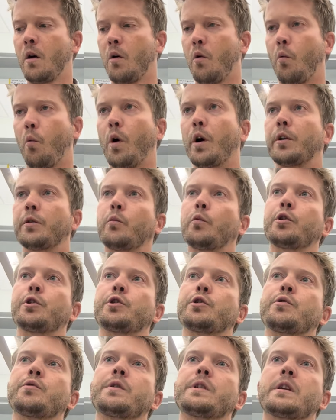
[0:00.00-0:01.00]
What would
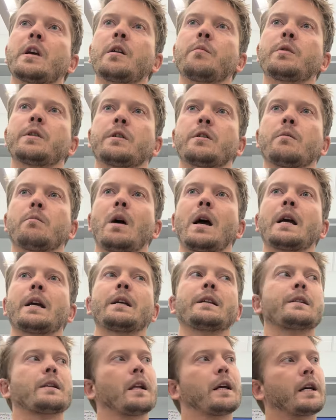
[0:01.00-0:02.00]
you say, Mr.
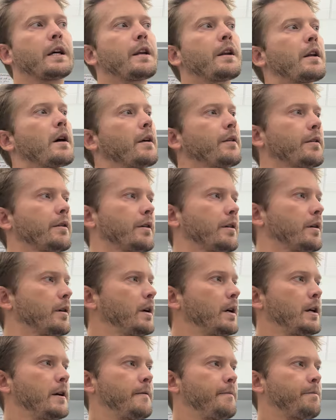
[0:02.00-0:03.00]
Mike, is like another
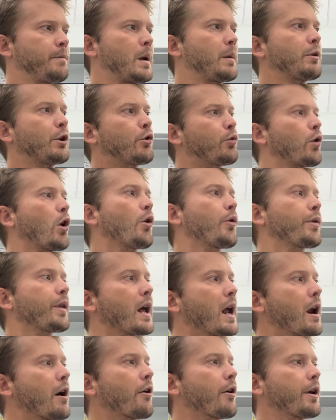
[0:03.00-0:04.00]
maybe growth
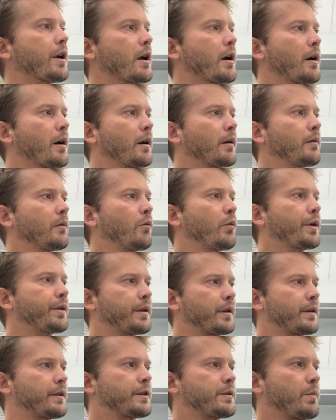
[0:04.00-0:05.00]
area
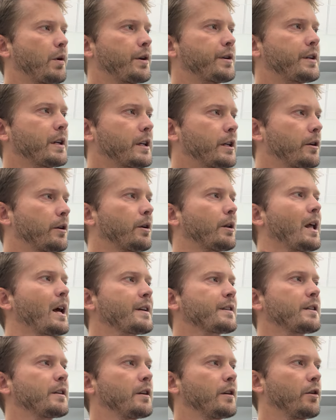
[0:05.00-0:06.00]
within this particular
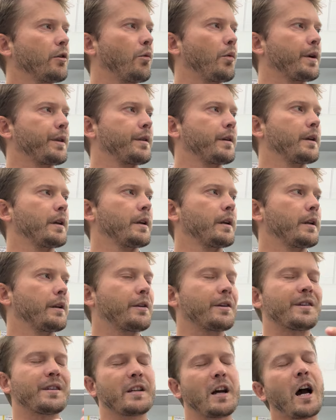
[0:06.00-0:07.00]
lesson or within
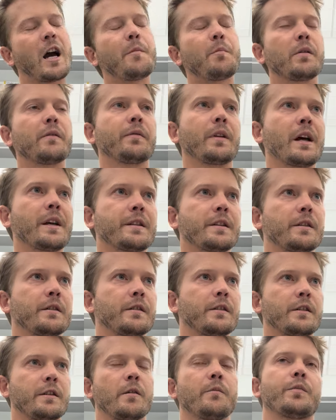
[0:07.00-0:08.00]
this type of
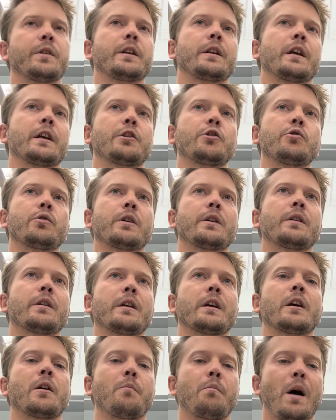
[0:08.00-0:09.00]
lesson, something that you can
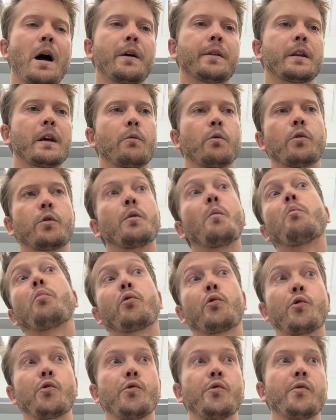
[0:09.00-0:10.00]
think about that will
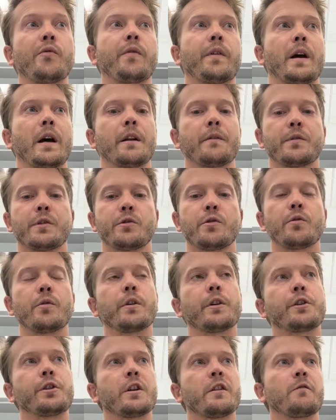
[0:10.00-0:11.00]
improve kind of
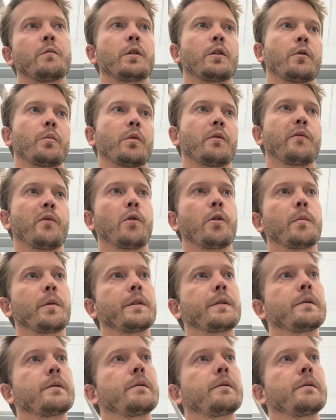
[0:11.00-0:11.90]
student achievement or performance?